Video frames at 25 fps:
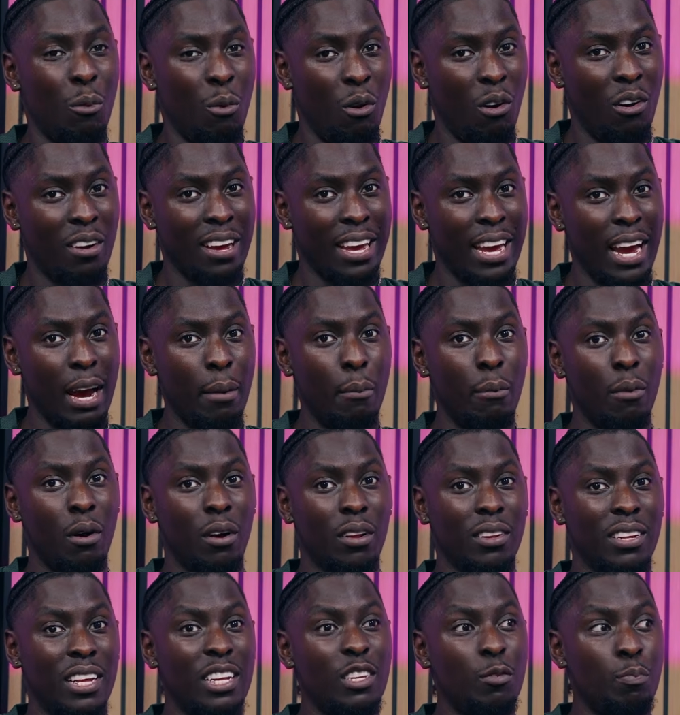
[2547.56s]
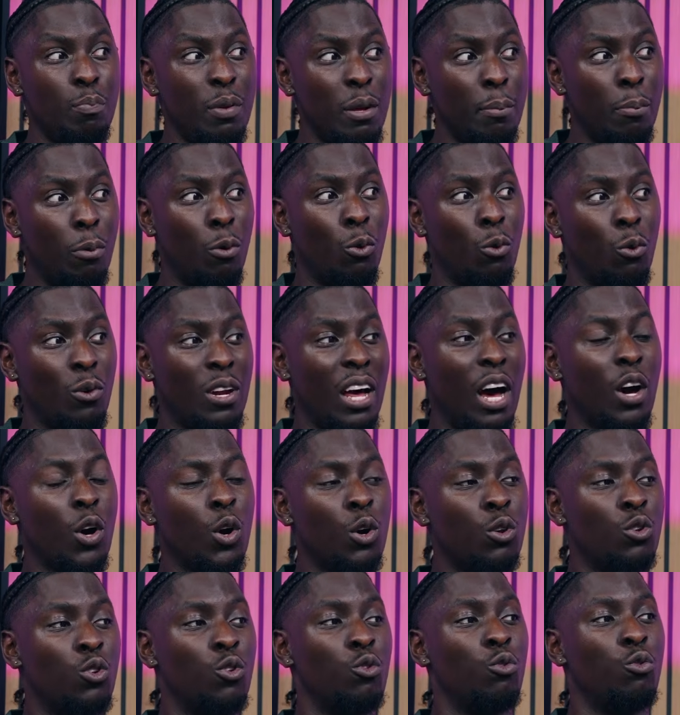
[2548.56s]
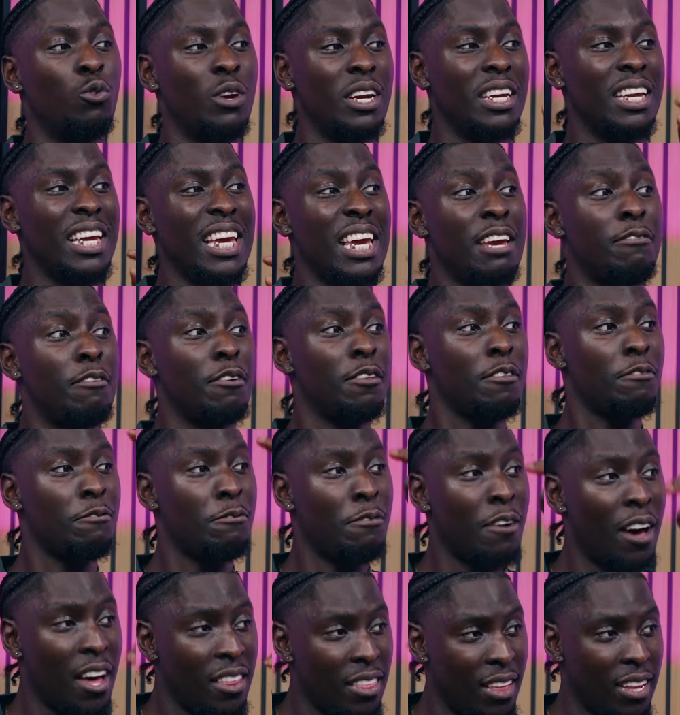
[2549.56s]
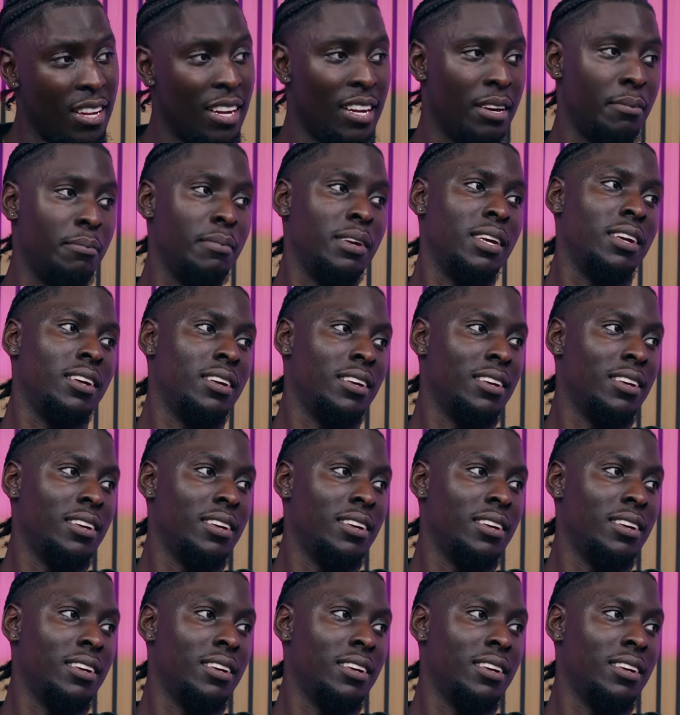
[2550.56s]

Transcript: we're on camera. There's people that are going to read even further than me.